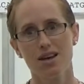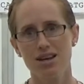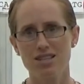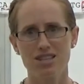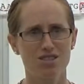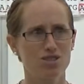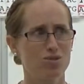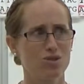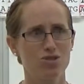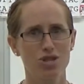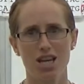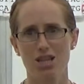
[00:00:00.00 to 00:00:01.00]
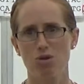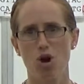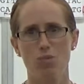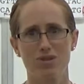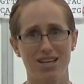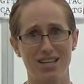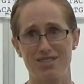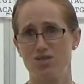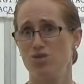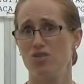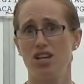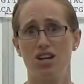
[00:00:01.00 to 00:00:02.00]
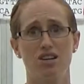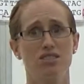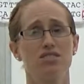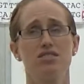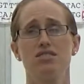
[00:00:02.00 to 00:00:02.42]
It's because students are taking them home as like a souvenir.